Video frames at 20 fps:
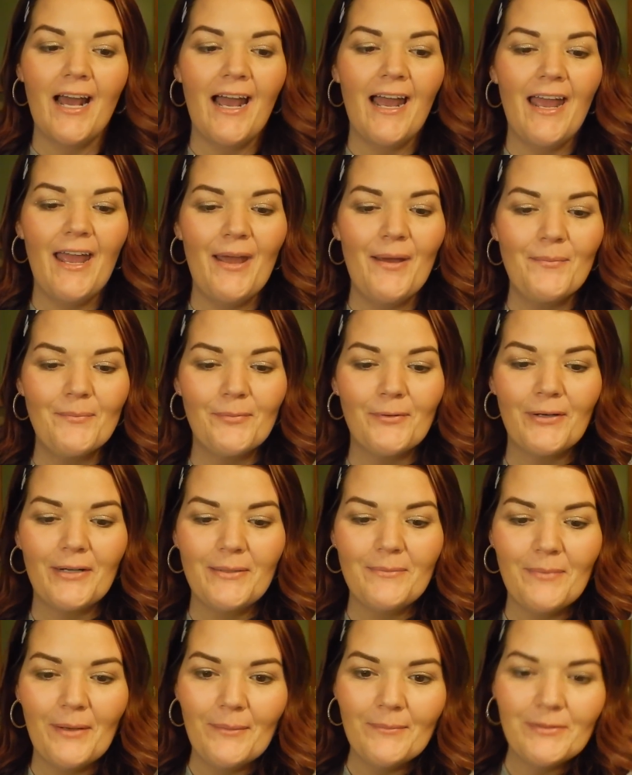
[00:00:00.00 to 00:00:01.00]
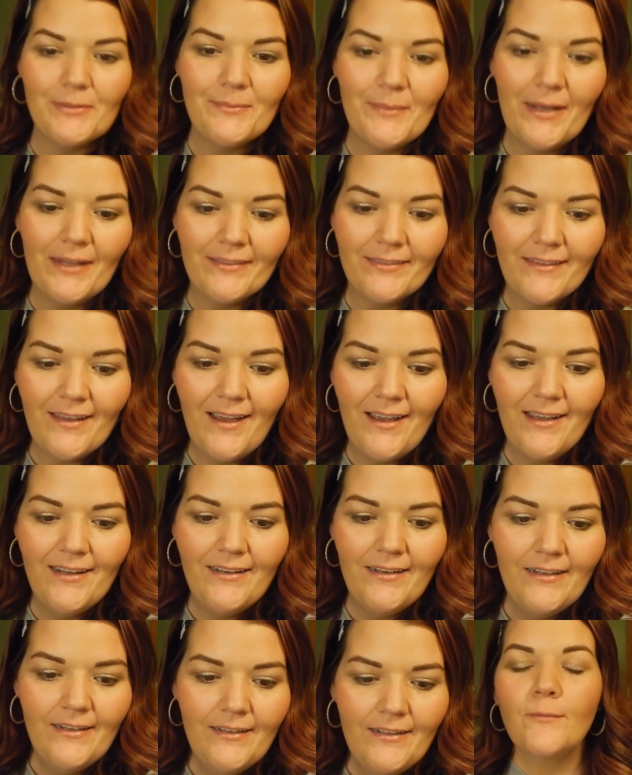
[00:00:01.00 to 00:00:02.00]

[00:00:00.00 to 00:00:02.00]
I am pretty bummed about that.